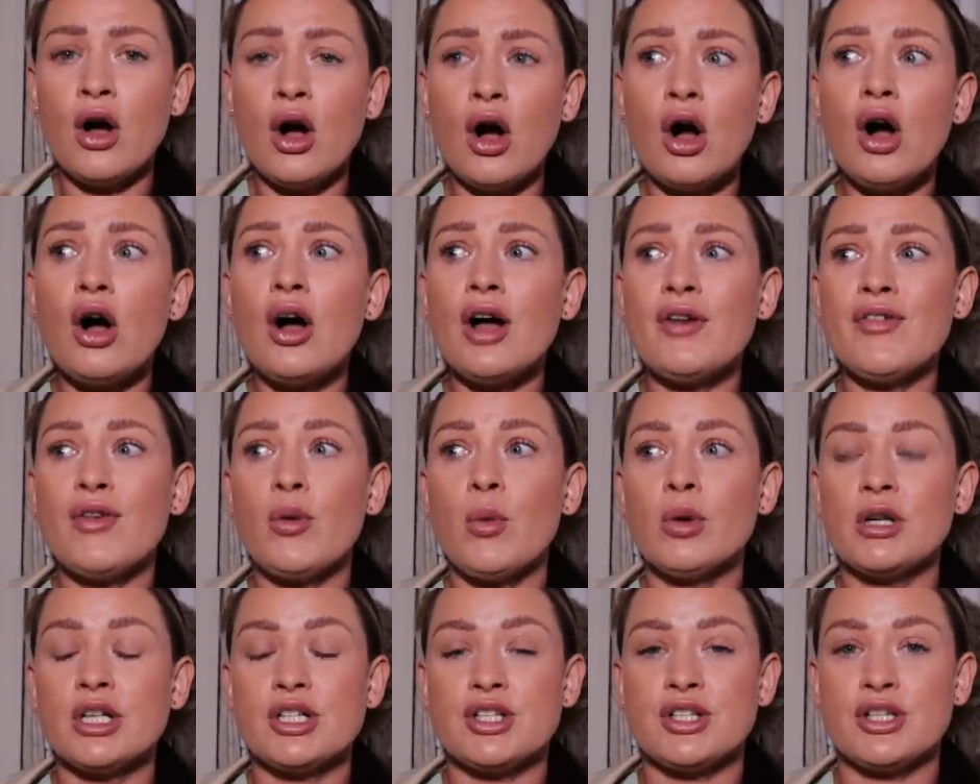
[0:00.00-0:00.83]
Or if you
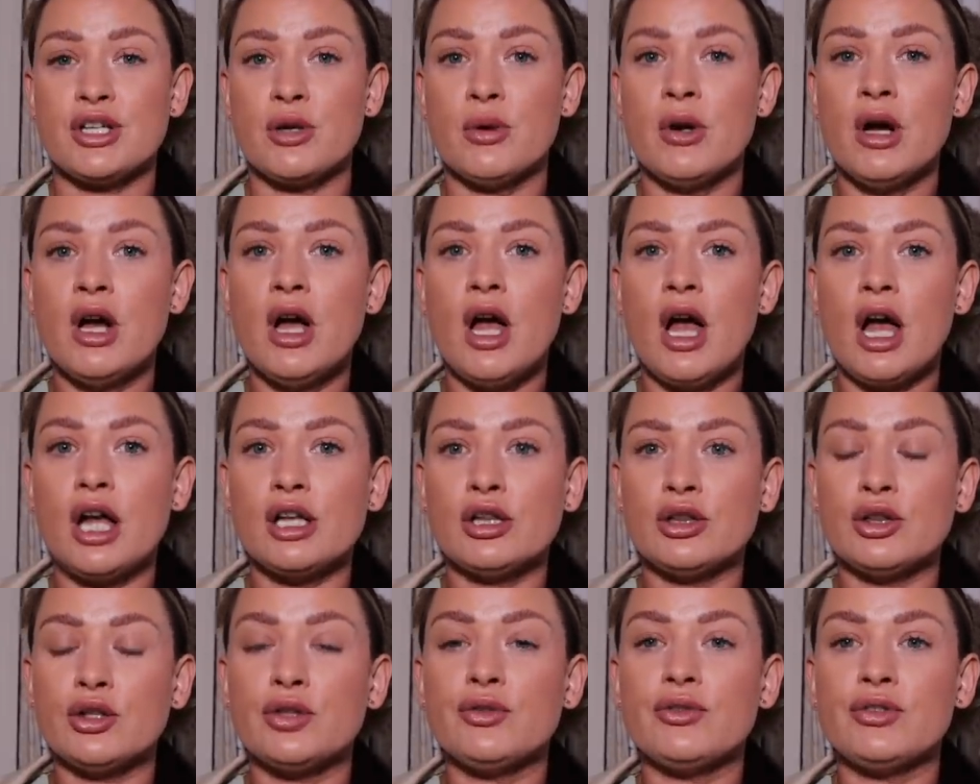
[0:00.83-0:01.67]
wanted to, a
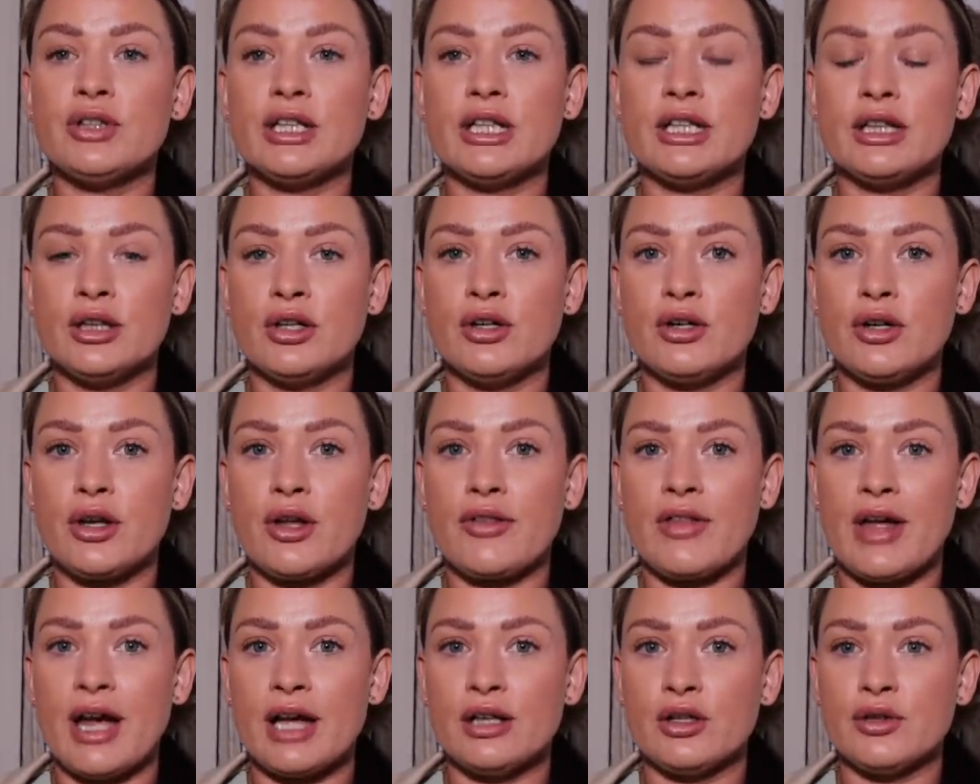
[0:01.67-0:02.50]
lovely look
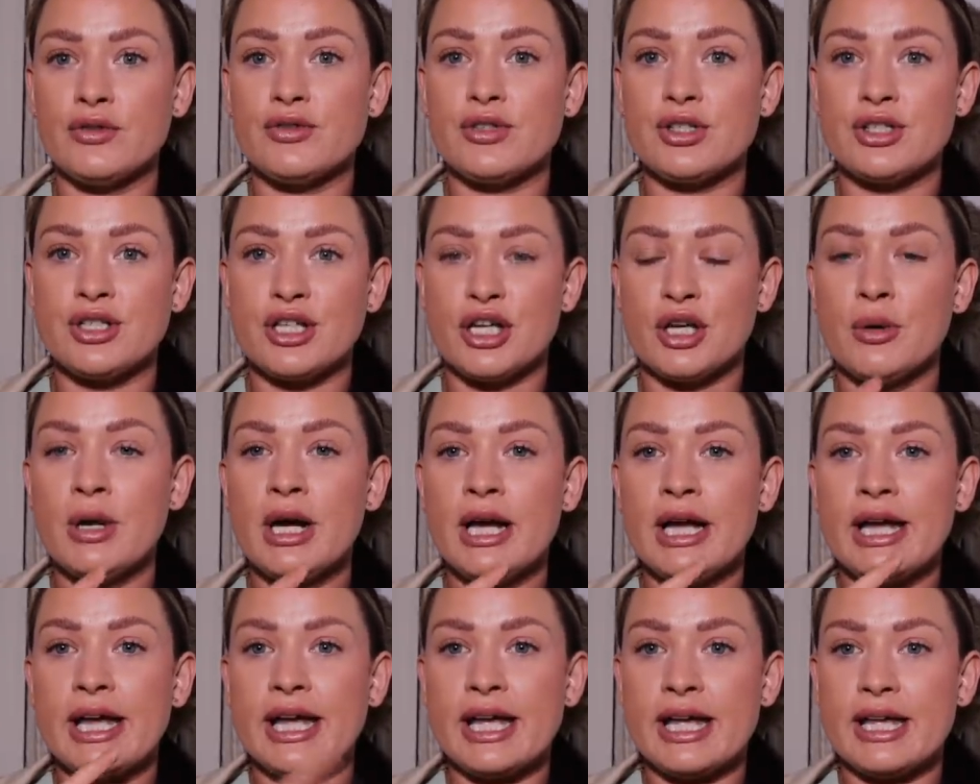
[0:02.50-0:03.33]
that I love to do
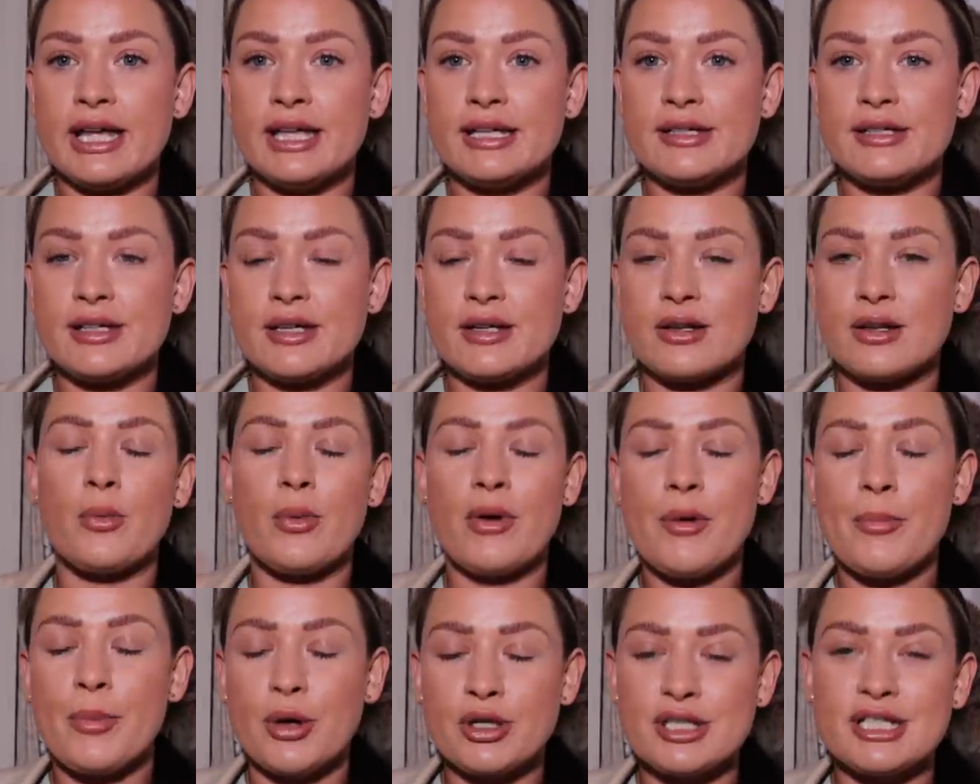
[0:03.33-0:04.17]
is
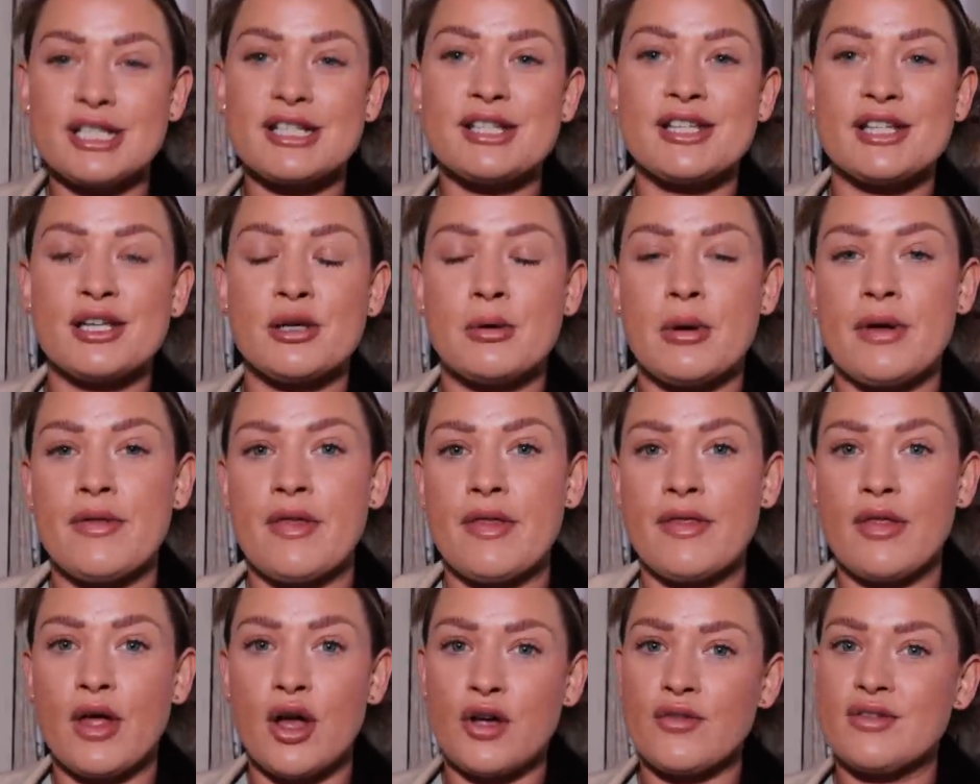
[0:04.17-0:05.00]
wear a bodysuit and
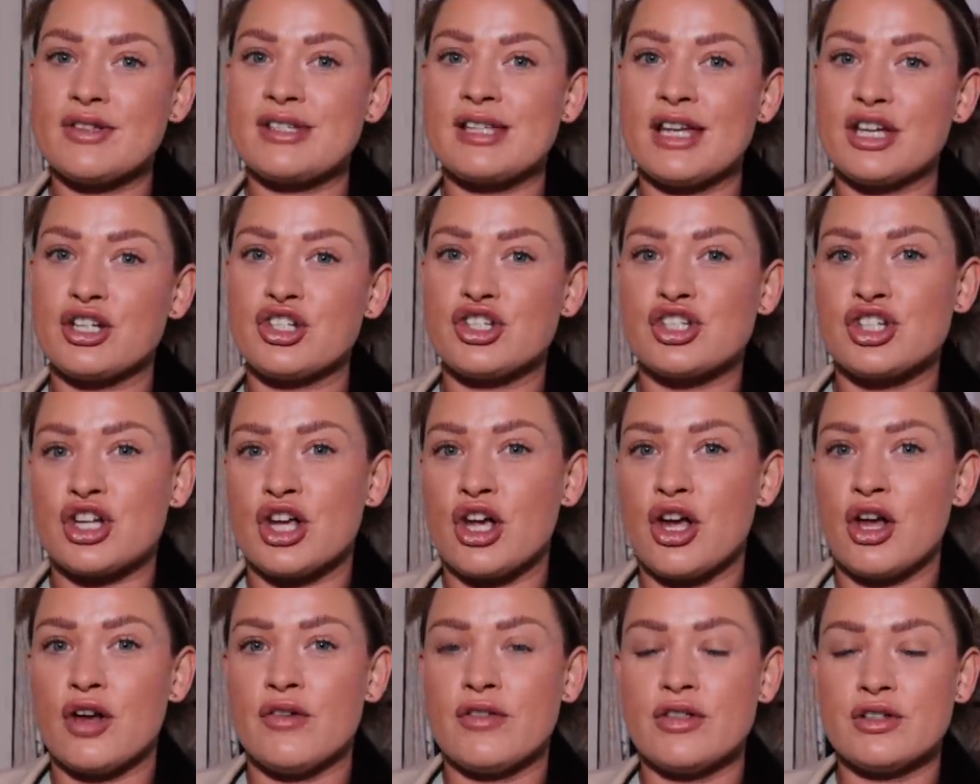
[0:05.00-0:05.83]
then the oversized
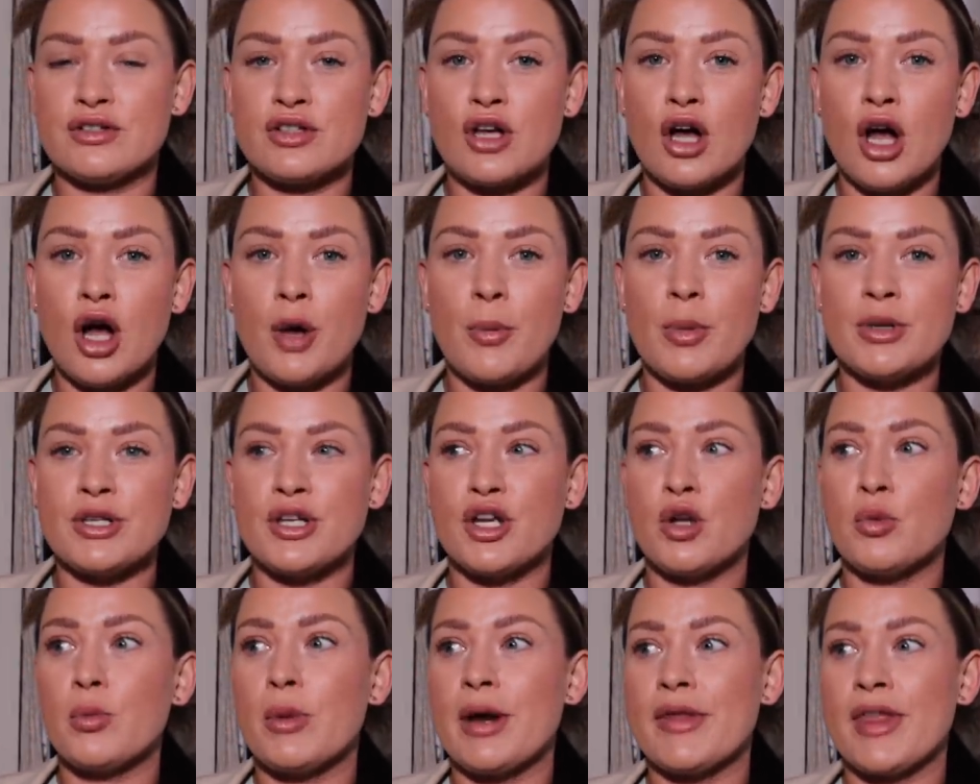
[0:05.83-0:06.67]
shirt over the top, and you
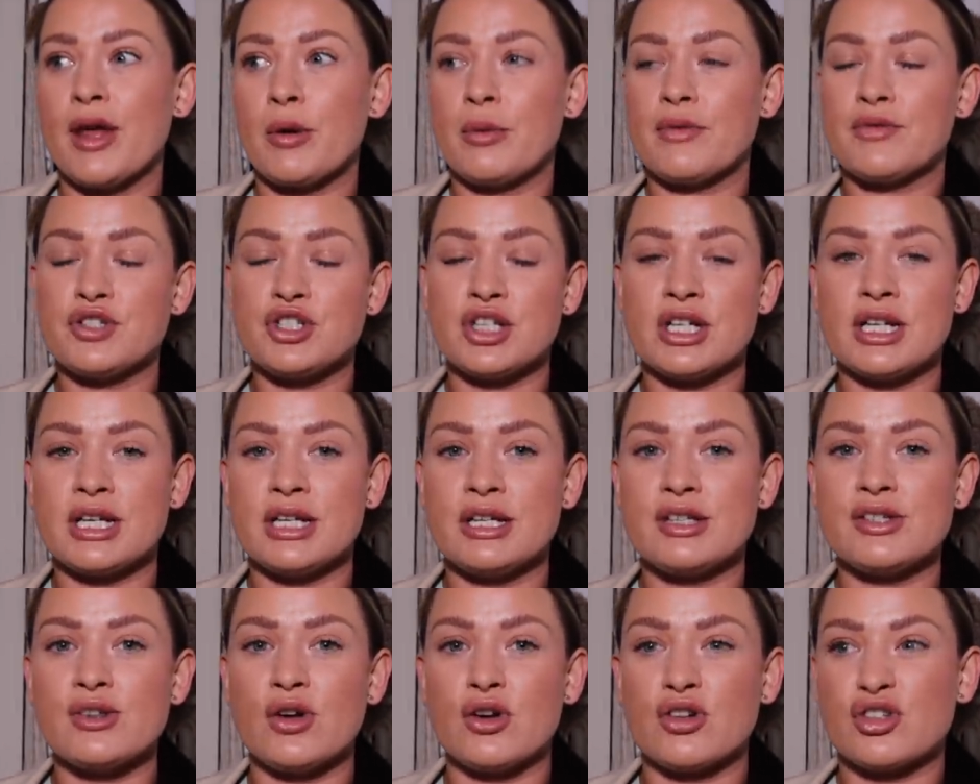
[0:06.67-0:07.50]
can wear that with
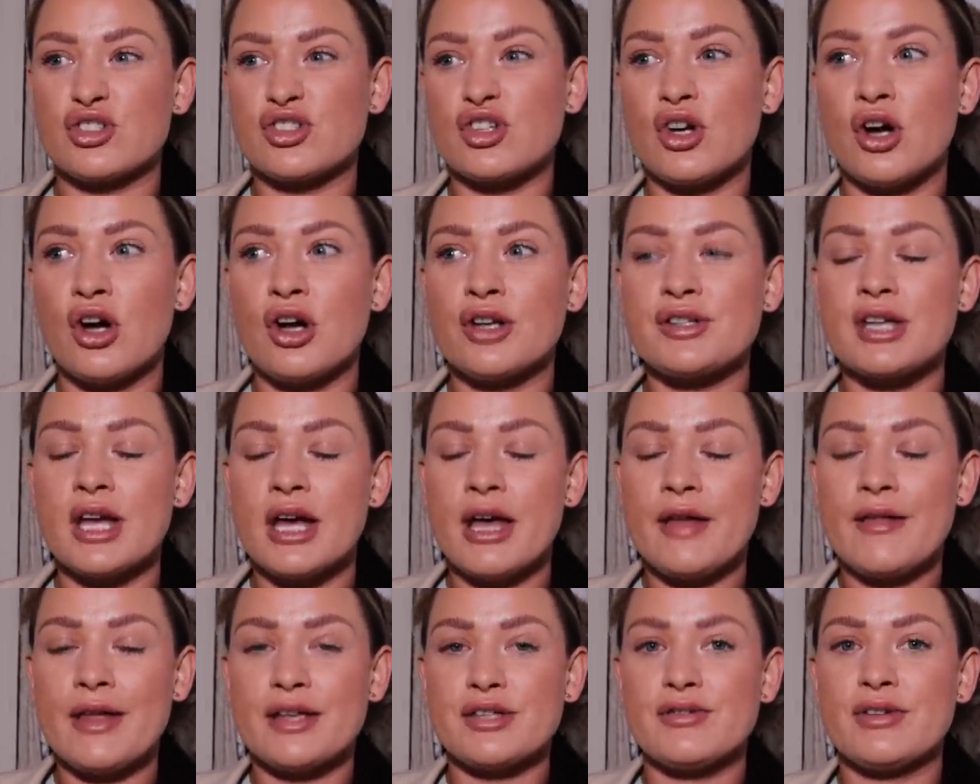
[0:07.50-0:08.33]
jeans or shorts.
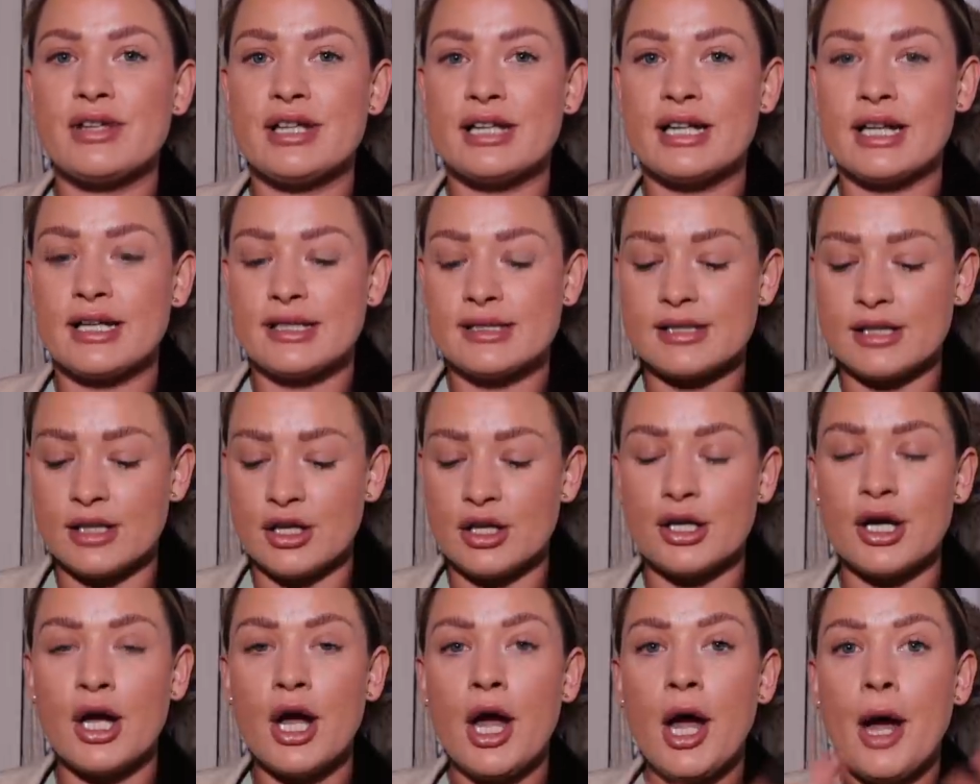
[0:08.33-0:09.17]
That's a really nice
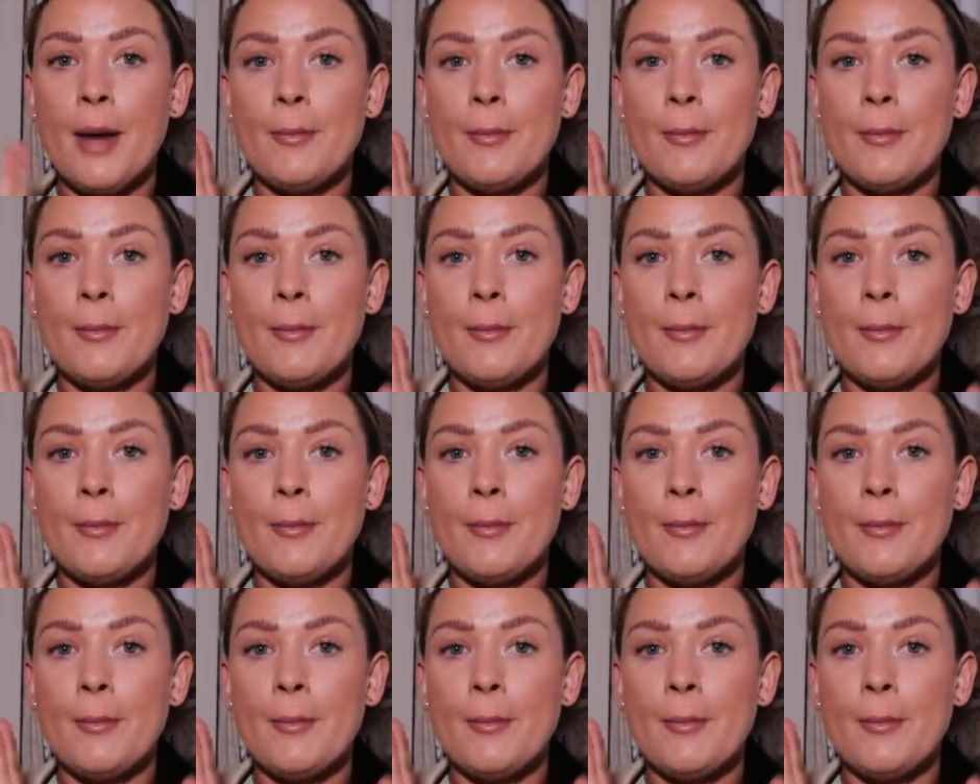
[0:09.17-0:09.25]
look.